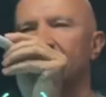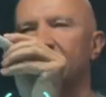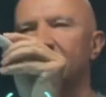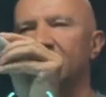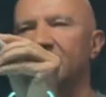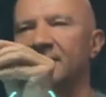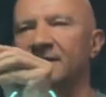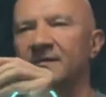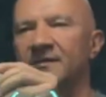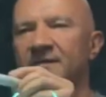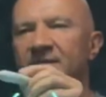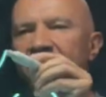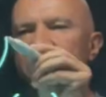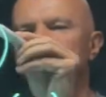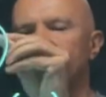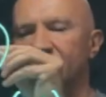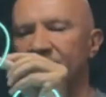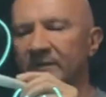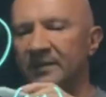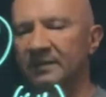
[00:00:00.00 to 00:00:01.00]
Either
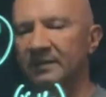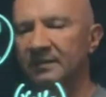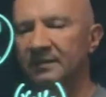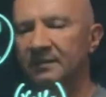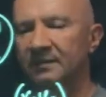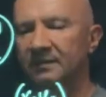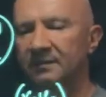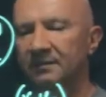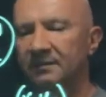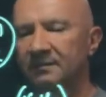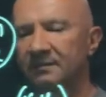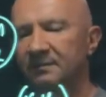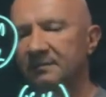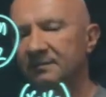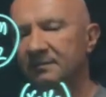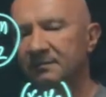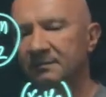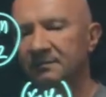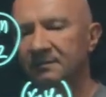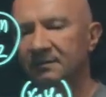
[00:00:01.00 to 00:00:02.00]
this one
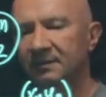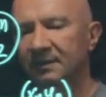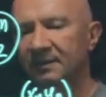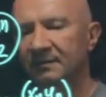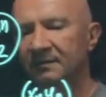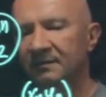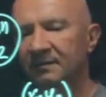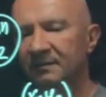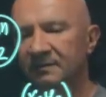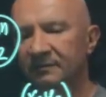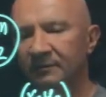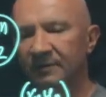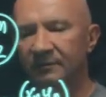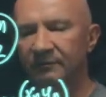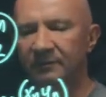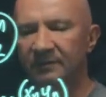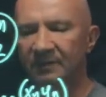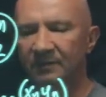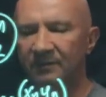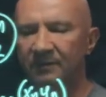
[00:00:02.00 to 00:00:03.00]
and this one
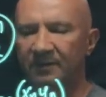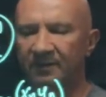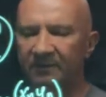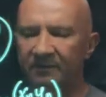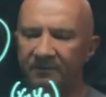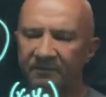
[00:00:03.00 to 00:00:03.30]
will appear.